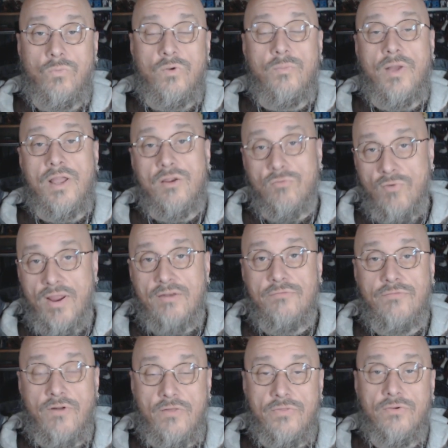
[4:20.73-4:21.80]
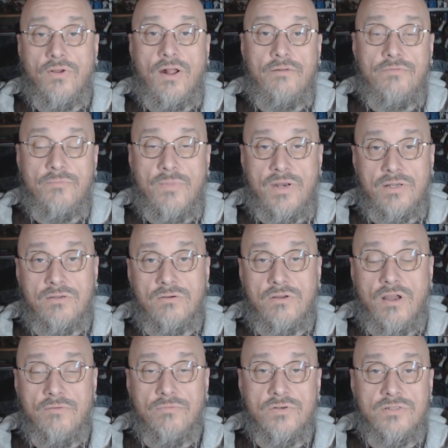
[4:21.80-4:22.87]
Will my grandfather have the medical
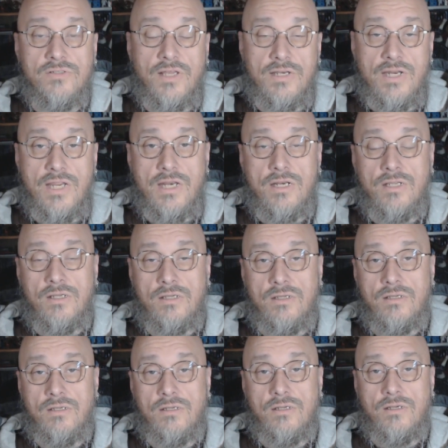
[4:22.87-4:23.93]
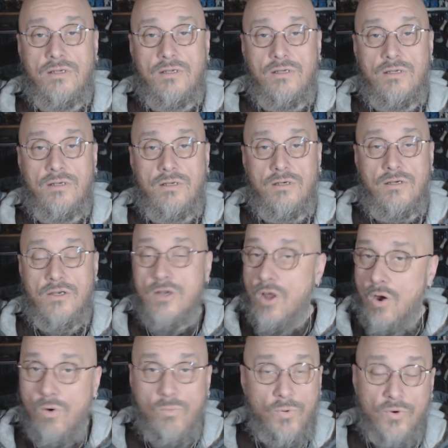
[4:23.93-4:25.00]
coverage they need?
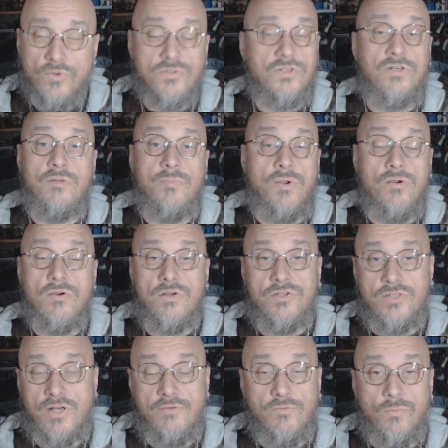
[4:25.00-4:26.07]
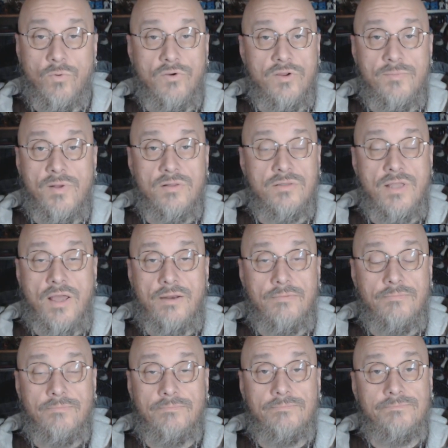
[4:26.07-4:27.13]
No person in America should ever worry about that.
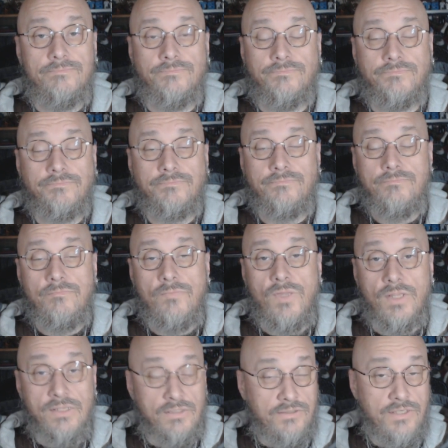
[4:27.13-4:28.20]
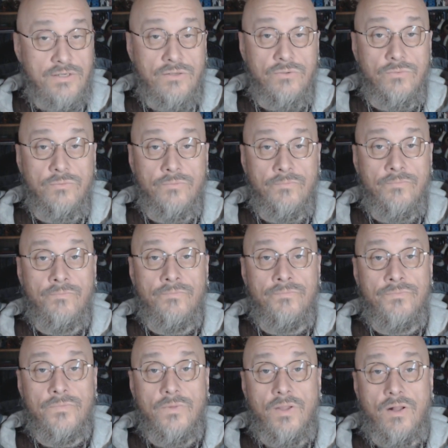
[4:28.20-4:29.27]
If they do.
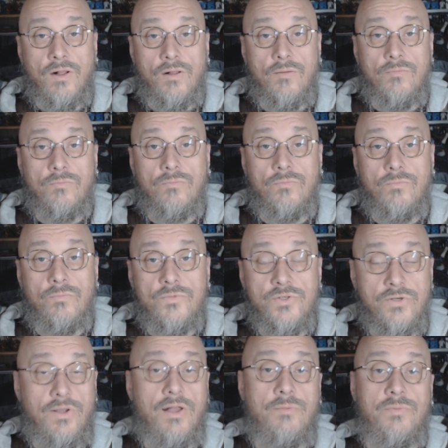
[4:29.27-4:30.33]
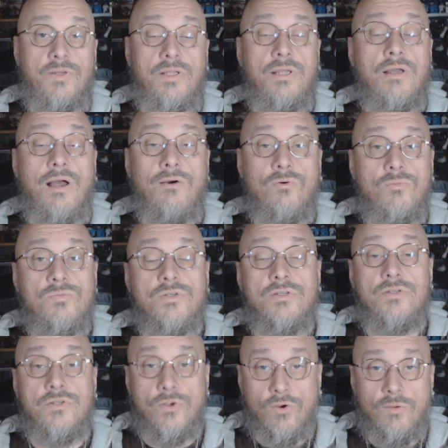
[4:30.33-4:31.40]
Do you know how many homes
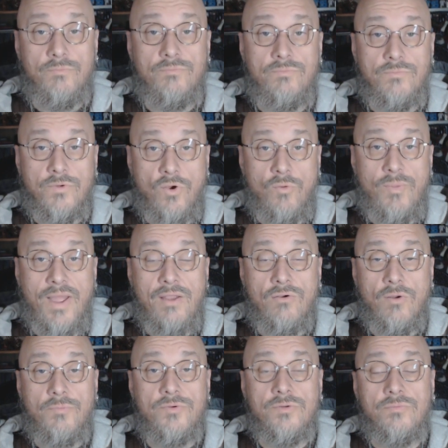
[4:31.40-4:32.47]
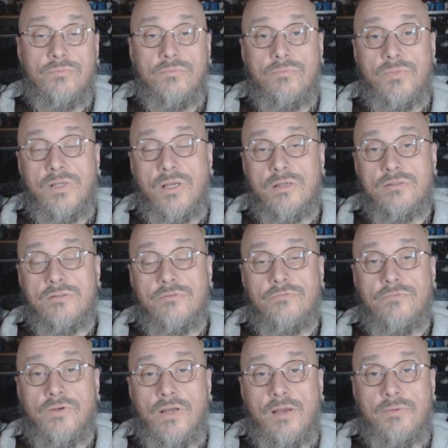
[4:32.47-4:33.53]
in Europe go bankrupt because
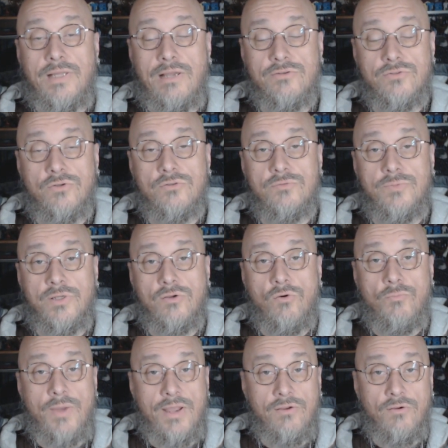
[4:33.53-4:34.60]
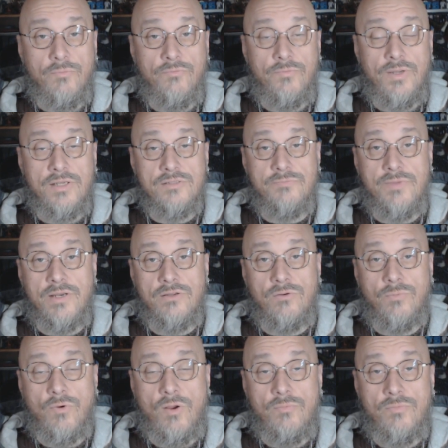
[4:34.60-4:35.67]
of how many households go bankrupt because of
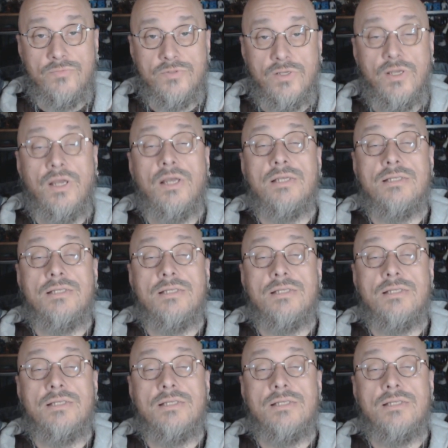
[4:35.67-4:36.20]
medical problems?